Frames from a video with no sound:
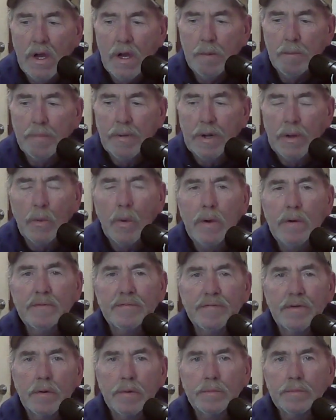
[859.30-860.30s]
But I went
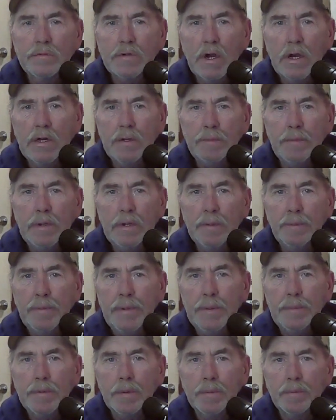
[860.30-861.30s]
from trying to be a
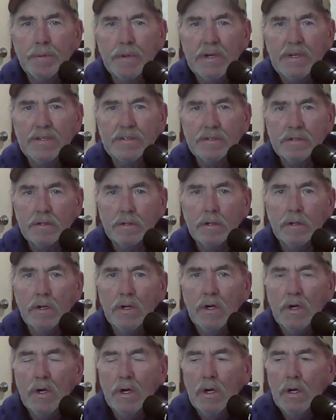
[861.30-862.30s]
people pleaser
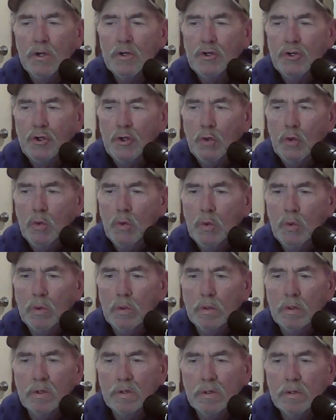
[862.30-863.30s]
to
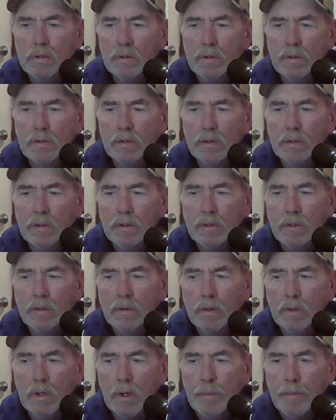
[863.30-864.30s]

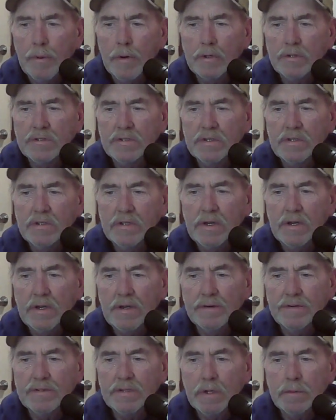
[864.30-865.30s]
a person that
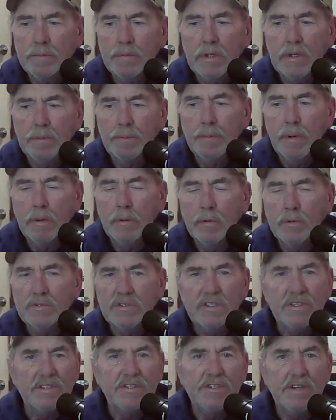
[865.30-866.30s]
if somebody posed
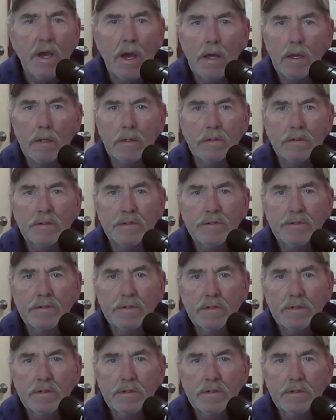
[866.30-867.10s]
a challenge,